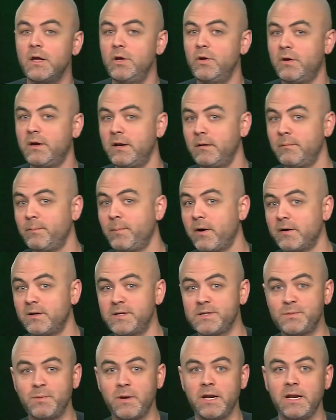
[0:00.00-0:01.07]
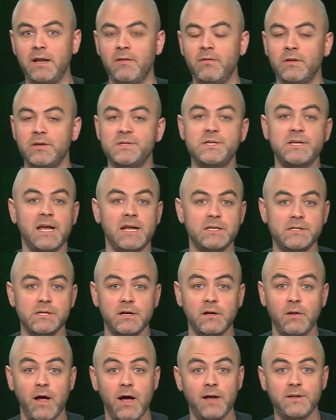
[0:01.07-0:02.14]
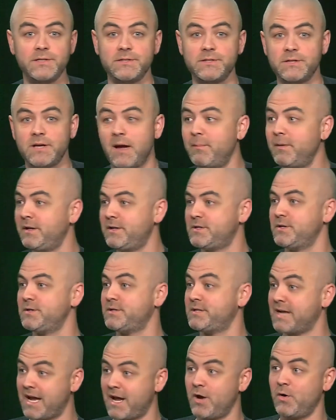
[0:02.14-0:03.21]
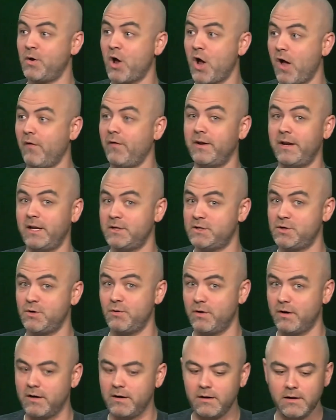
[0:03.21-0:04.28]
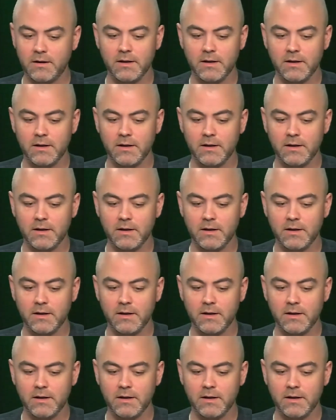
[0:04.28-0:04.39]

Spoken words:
You can participate in the Santa Claus is Coming to Town holiday tour,